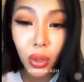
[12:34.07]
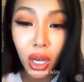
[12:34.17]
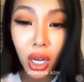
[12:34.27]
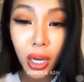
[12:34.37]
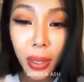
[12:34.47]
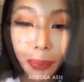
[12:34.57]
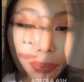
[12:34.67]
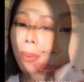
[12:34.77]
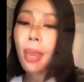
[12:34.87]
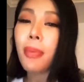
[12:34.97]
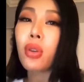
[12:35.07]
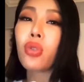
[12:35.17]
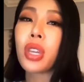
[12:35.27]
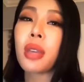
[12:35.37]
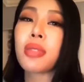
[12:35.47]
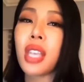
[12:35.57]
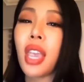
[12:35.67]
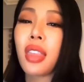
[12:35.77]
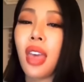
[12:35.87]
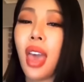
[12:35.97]
Um, people who keep
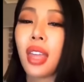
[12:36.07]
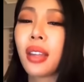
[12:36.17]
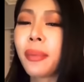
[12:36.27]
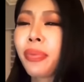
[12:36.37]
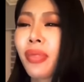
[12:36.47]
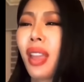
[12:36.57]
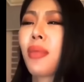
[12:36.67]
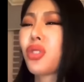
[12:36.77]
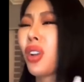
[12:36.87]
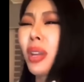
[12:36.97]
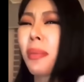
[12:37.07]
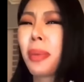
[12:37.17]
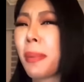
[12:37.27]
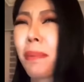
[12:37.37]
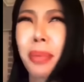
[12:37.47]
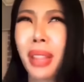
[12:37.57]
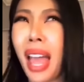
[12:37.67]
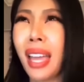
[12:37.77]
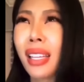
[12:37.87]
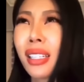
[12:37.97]
saying that I'm trying to be
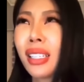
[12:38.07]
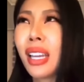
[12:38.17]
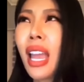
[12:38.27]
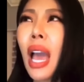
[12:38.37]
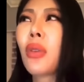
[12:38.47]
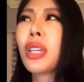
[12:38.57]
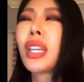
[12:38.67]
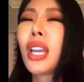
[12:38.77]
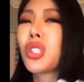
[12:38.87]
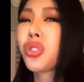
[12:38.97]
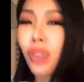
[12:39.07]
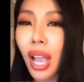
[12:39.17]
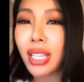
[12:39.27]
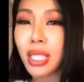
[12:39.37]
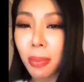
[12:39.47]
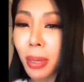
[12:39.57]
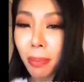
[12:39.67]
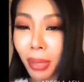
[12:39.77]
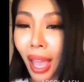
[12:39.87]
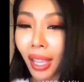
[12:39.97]
black, how can I try to be
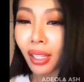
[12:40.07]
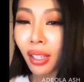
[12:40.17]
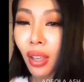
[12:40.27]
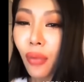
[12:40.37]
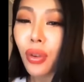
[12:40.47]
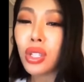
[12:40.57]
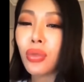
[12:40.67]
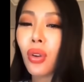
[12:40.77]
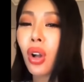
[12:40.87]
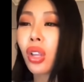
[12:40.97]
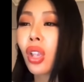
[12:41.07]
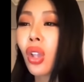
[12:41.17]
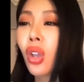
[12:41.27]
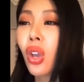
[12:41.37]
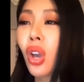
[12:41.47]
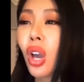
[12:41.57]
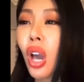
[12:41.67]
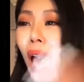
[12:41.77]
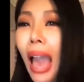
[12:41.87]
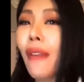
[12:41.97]
black? First of all,
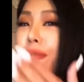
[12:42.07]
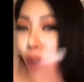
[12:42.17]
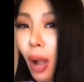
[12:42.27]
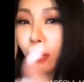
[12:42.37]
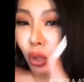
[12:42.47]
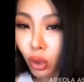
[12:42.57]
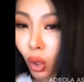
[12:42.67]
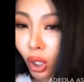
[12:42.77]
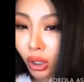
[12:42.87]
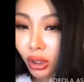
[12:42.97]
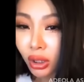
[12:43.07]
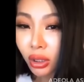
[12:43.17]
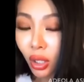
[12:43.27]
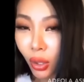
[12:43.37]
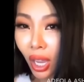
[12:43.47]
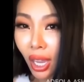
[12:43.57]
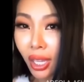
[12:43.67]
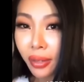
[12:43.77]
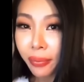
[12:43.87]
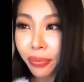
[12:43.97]
I'm from New York, okay?
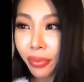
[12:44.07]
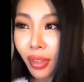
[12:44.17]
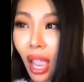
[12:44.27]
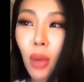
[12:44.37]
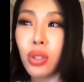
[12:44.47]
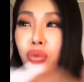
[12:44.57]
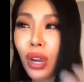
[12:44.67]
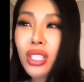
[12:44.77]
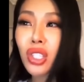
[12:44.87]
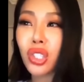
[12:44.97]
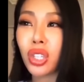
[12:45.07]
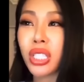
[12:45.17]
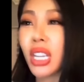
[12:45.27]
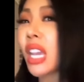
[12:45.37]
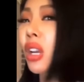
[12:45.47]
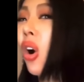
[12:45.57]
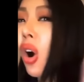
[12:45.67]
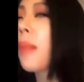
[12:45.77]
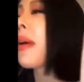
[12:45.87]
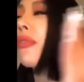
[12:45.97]
I was raised in Jersey and all
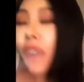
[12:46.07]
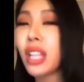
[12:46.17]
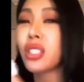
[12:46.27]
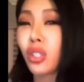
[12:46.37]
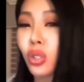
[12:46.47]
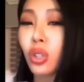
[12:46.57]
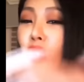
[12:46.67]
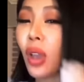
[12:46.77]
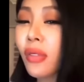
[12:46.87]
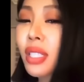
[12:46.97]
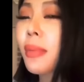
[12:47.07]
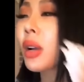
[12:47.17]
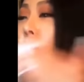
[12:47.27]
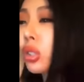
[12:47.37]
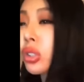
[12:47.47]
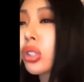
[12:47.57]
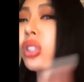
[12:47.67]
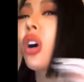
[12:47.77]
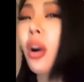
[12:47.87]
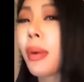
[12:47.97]
my friends are New York. So every time I go to New York,
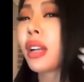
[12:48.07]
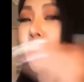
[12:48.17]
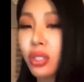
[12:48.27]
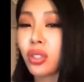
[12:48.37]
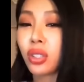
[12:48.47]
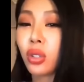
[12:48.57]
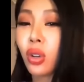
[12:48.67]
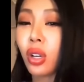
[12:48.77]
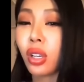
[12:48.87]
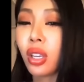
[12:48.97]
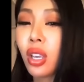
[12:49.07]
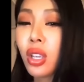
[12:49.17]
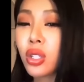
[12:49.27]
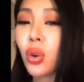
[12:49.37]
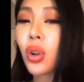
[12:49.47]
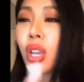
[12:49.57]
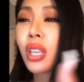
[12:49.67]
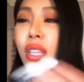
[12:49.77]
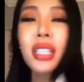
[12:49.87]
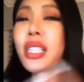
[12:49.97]
all my girls are in New York. So
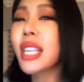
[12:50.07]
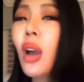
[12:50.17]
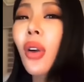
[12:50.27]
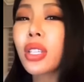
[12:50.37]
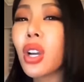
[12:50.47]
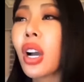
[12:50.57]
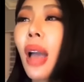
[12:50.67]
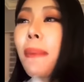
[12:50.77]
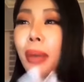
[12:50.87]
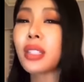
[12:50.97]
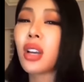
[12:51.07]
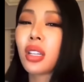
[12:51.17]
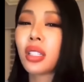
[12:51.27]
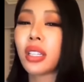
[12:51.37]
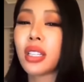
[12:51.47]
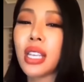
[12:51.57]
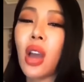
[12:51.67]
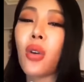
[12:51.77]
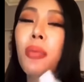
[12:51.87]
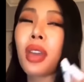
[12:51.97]
this is how I talk. I've been talking like this. How
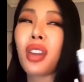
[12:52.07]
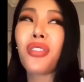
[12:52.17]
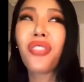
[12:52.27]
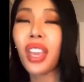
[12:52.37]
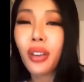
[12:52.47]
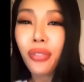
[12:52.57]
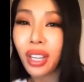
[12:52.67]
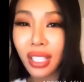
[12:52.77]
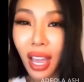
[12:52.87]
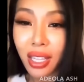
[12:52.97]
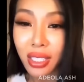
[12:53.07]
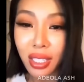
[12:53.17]
am I going to fake a accent?